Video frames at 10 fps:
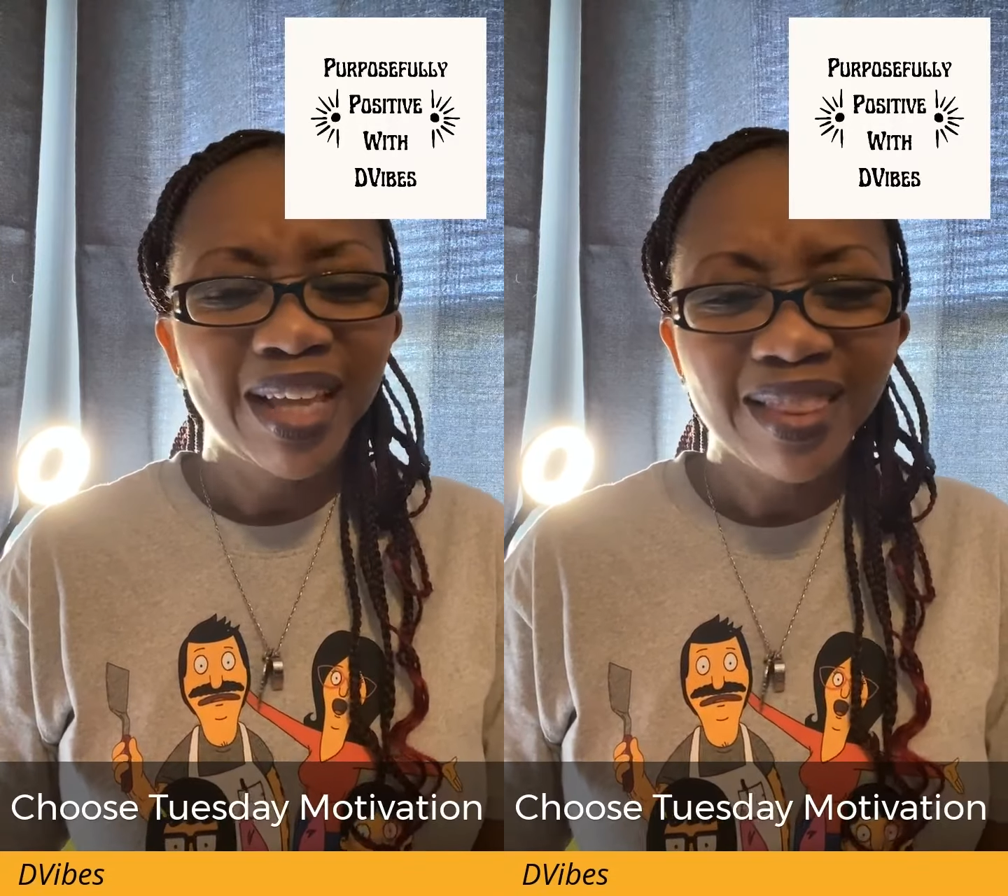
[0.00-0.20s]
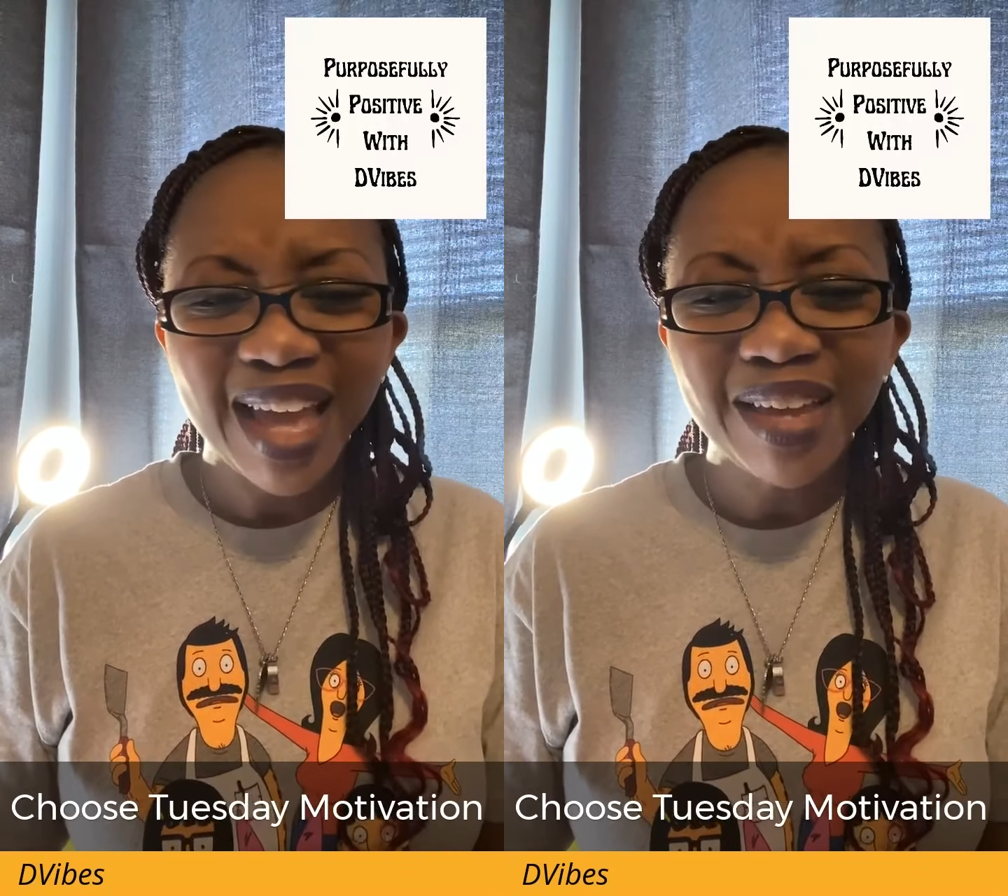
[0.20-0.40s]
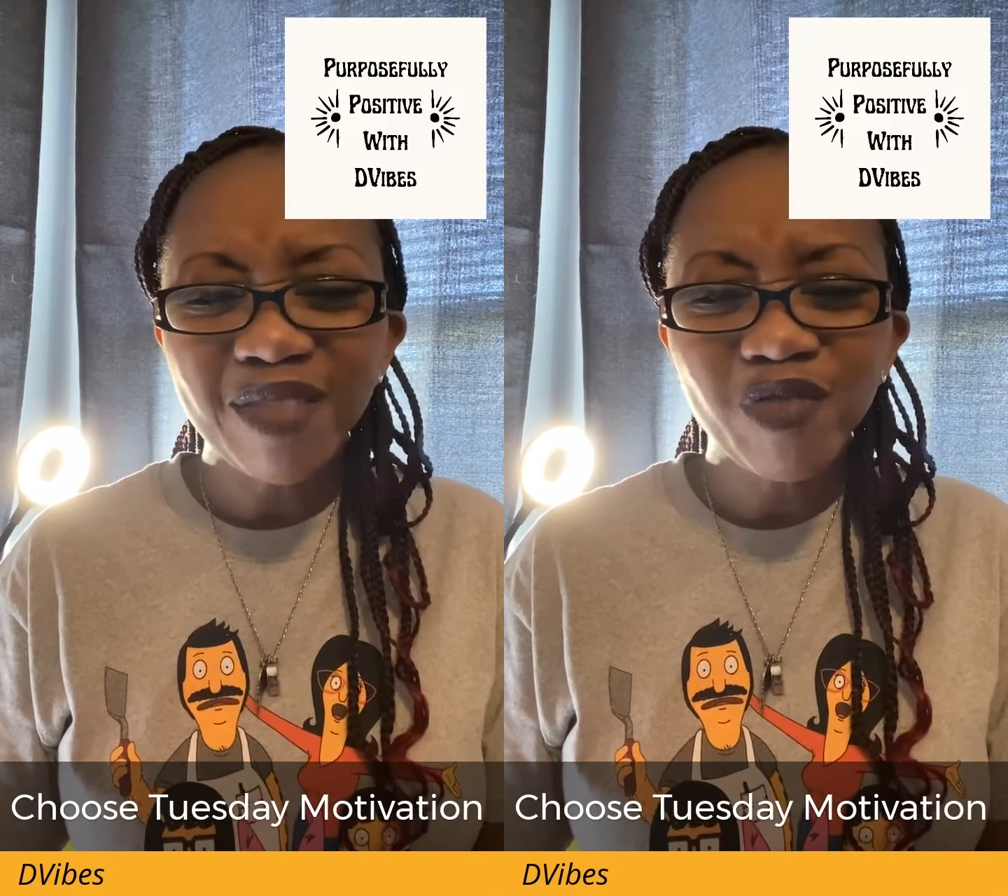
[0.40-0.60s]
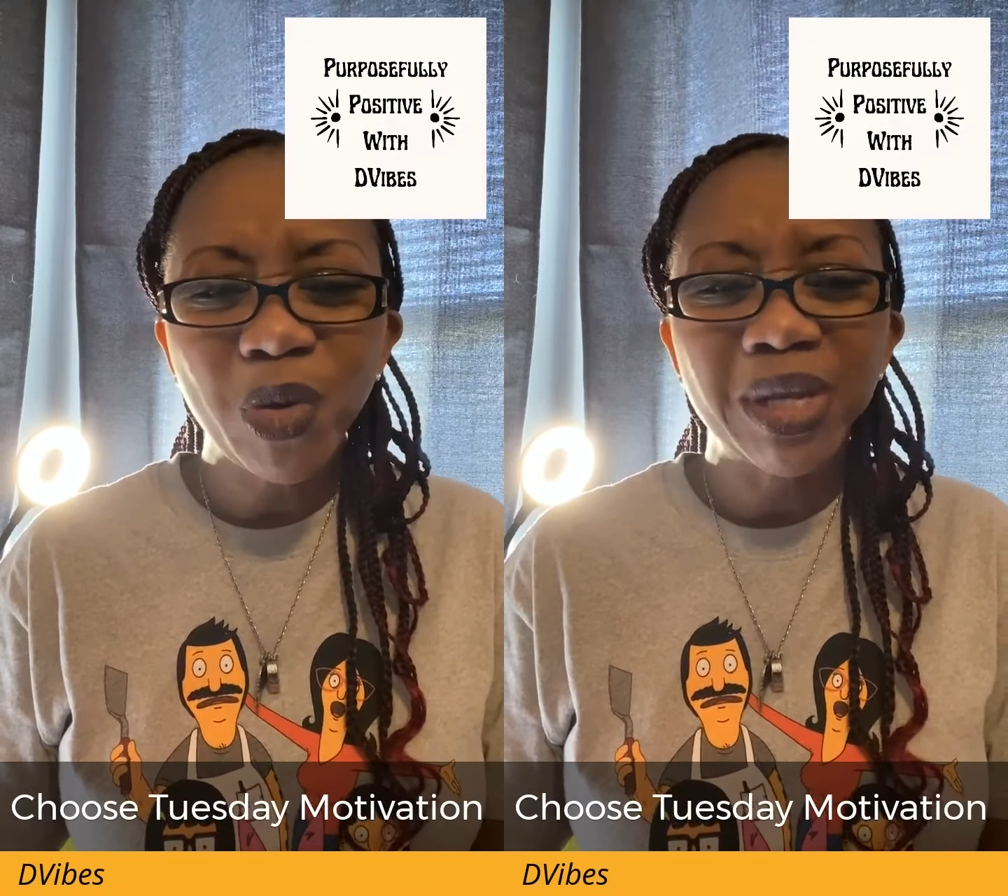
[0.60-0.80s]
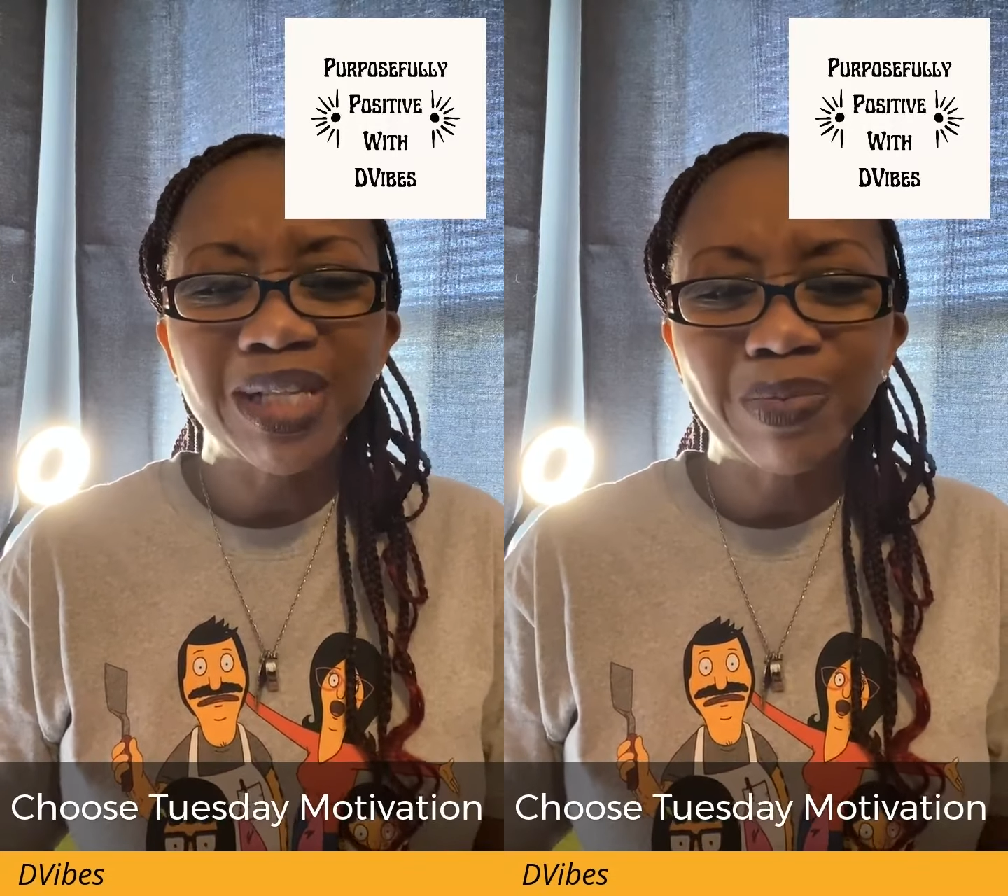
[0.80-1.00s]
Thank Him
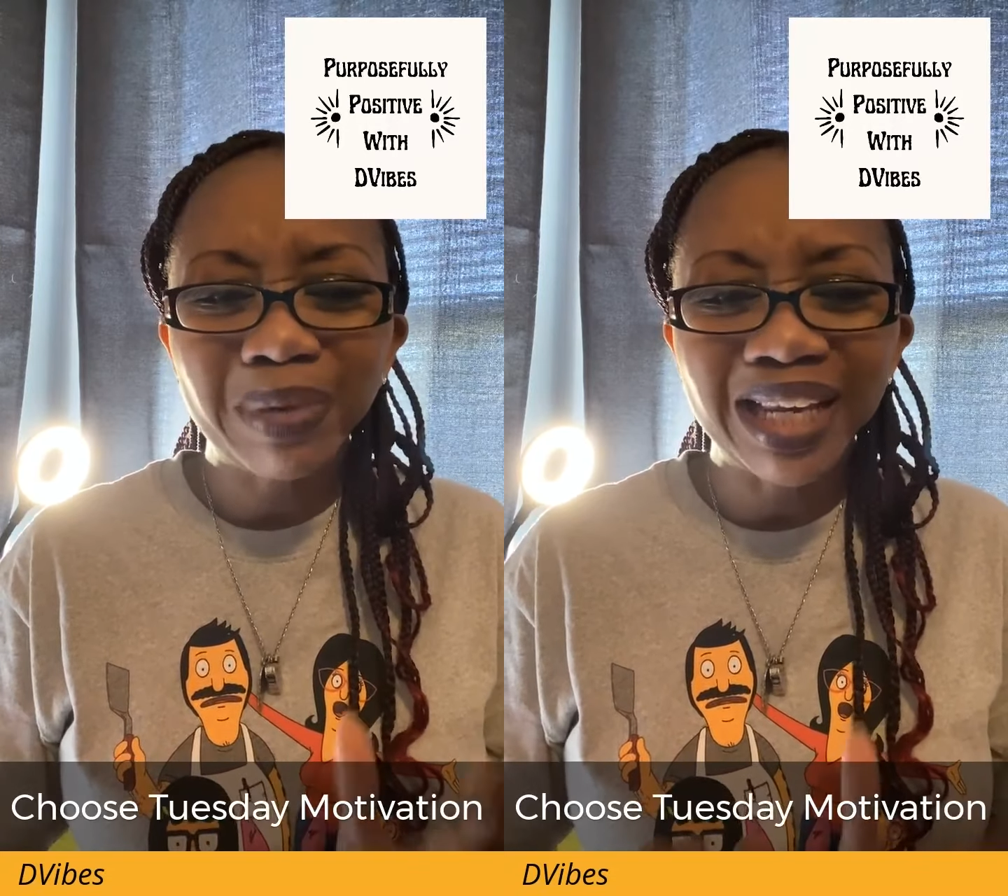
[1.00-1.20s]
for His